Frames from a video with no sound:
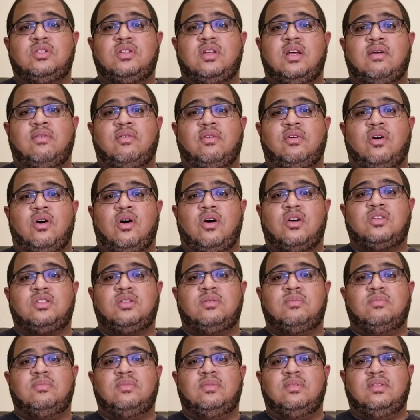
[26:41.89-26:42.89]
Have an
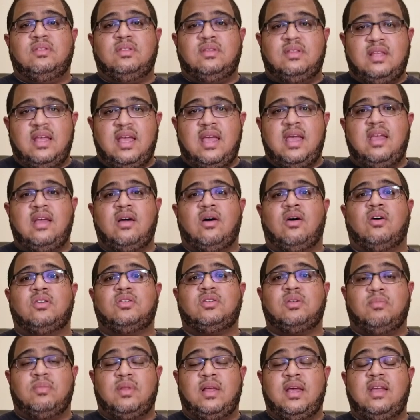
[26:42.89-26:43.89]
awesome day,
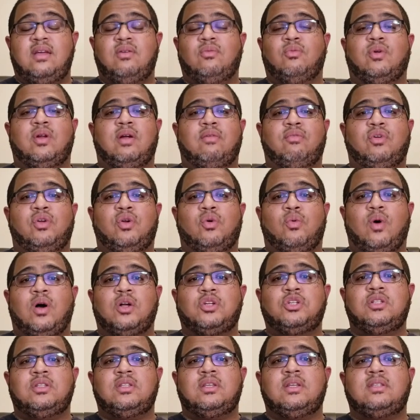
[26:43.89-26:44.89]
awesome night, whenever you're
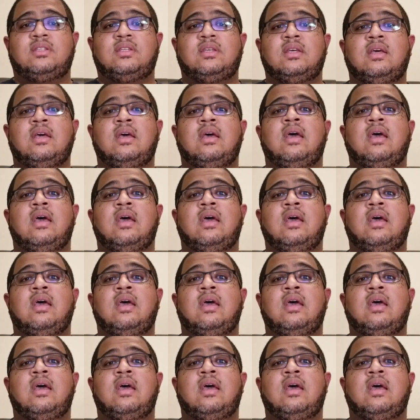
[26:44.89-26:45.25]
watching this.